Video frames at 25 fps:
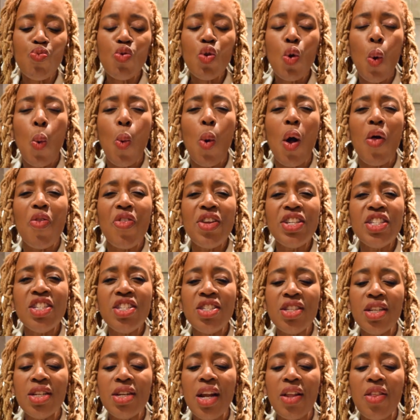Well, this is
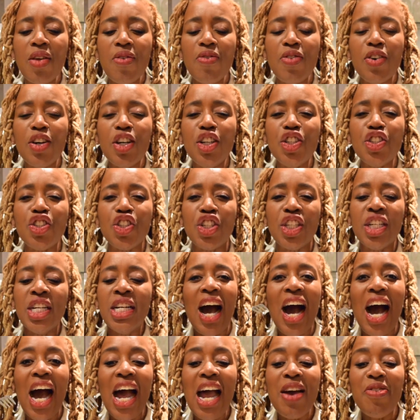another version.
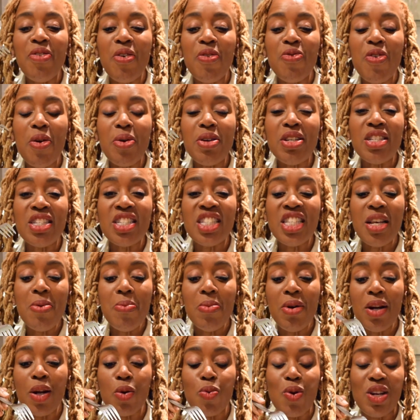I have a very
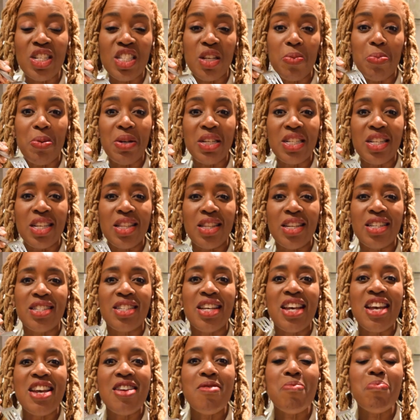similar recipe to this
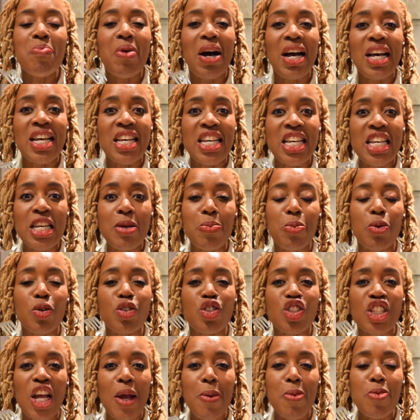in my ebook,
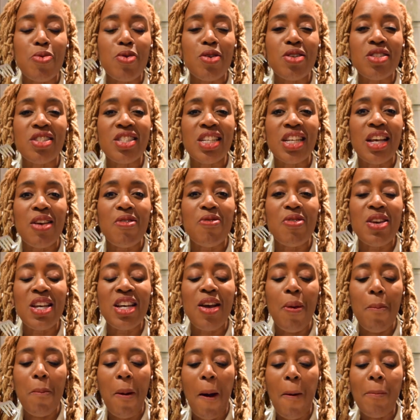JBRose Singing
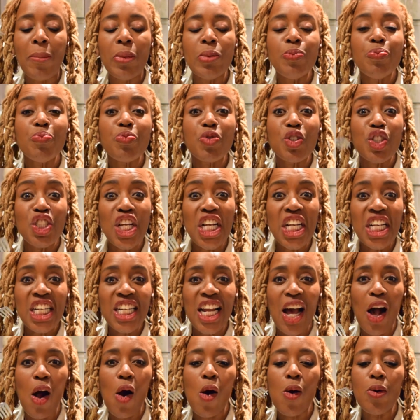Vegan Mum. Check it
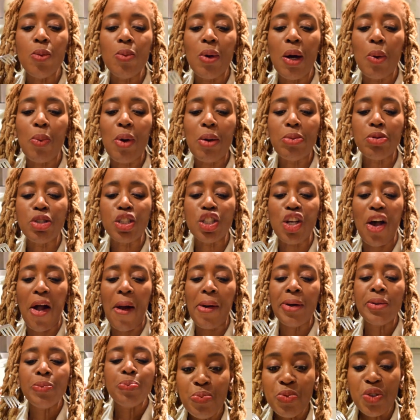out on my
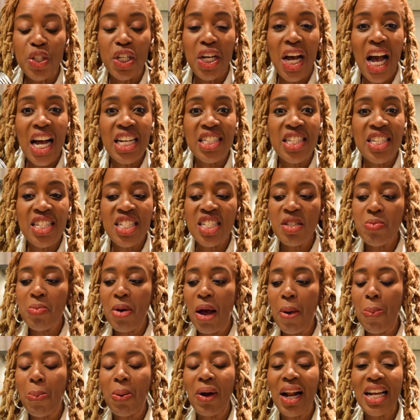website. So guys, this is my
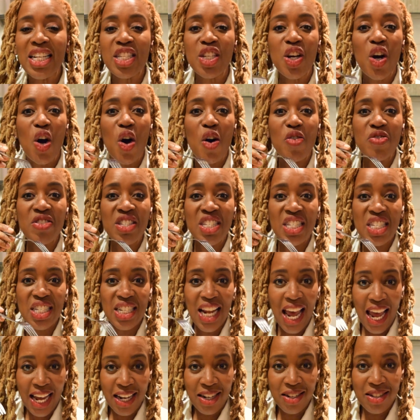platter of
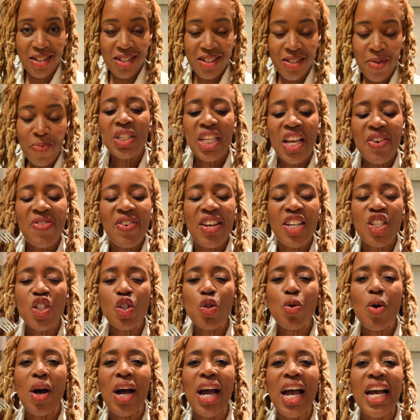snacks. Give it a
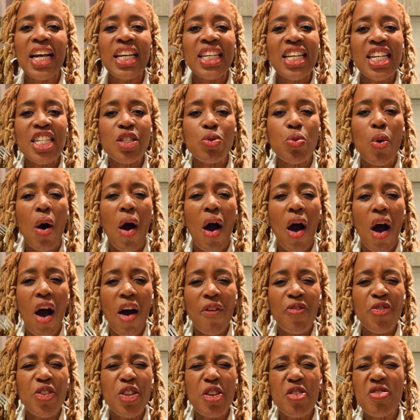try, and guess what?
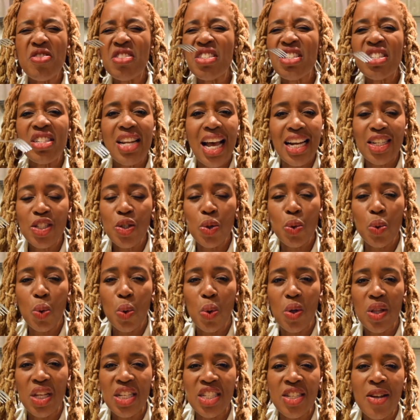After you've snacked on all
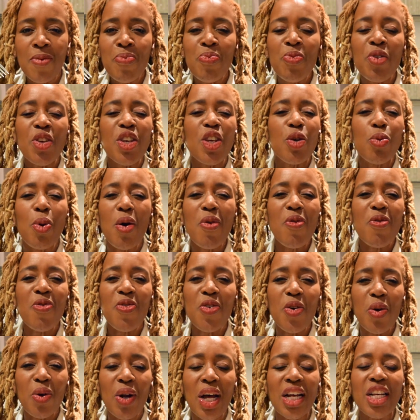of this, you won't
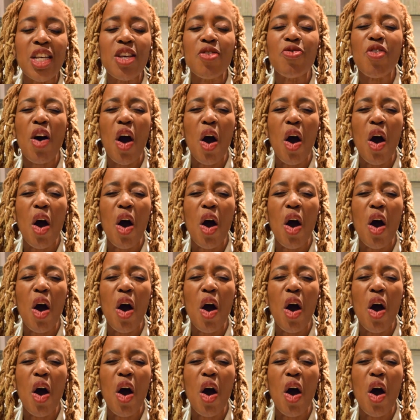feel like you've